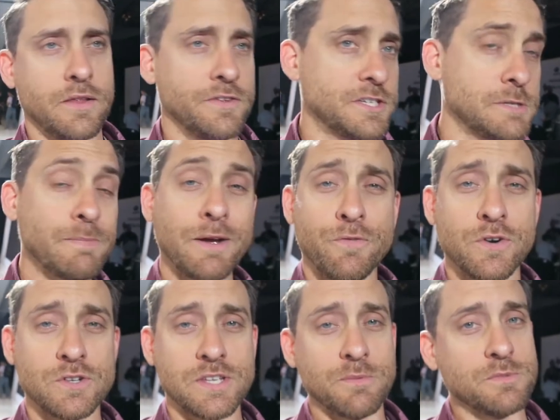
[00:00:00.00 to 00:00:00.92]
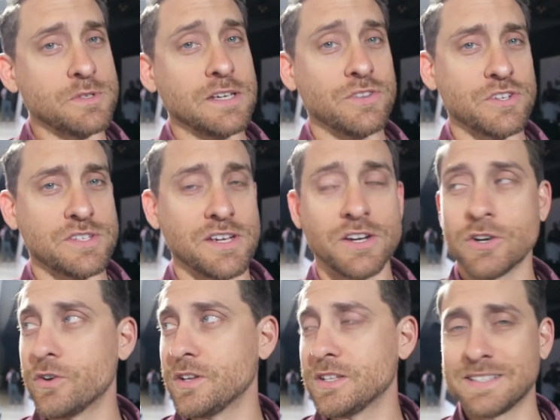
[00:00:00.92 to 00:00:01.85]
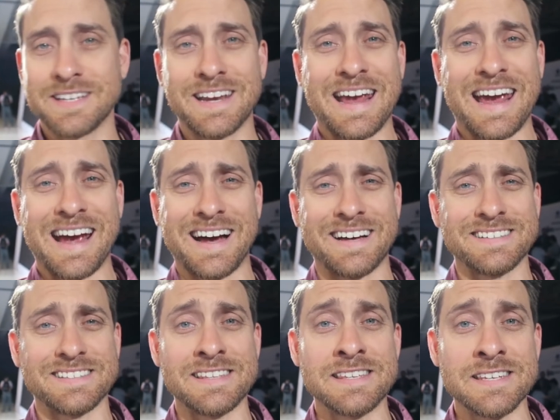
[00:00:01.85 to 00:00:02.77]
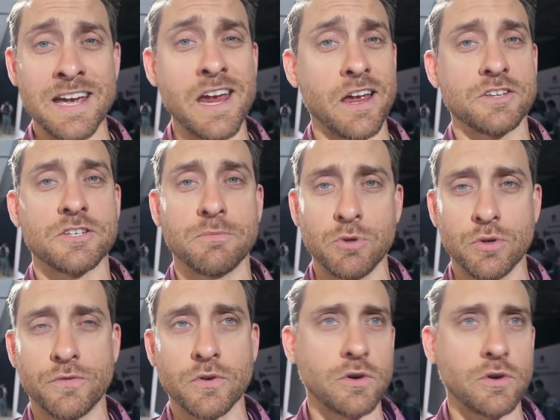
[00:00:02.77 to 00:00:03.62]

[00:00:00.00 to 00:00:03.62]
This is my first time seeing the Stinger and god dang, it's a beautiful